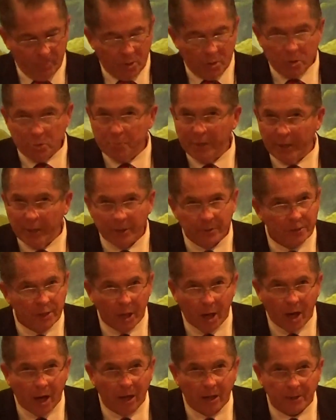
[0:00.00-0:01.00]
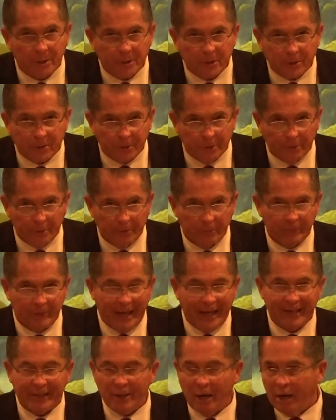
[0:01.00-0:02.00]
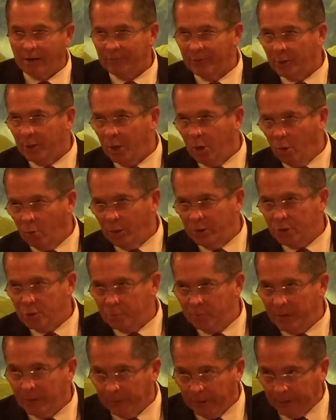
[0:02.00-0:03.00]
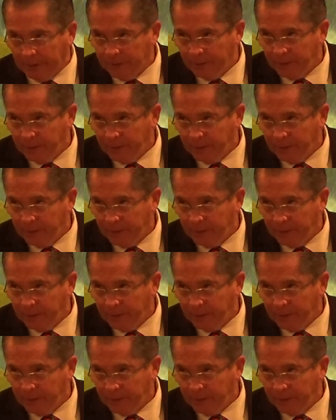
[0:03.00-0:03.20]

The Spirit of God is true. Thank God for the Holy Spirit.